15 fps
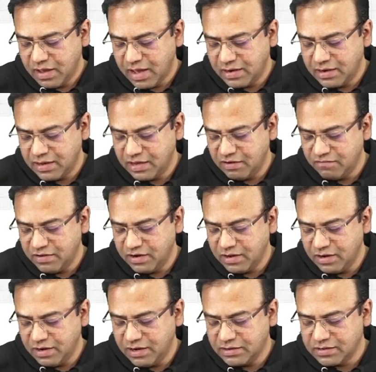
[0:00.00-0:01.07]
and the inferior
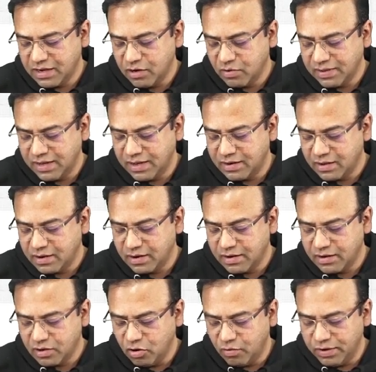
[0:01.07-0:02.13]
leads are looking at the
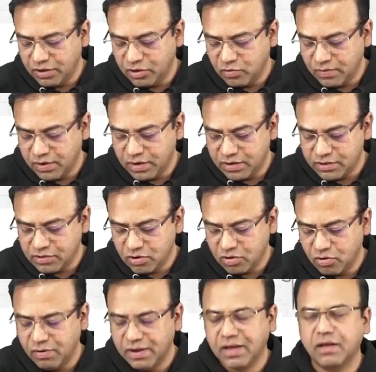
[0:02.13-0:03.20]
current going towards or
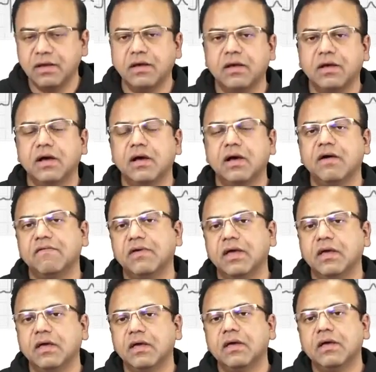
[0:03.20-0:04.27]
going away,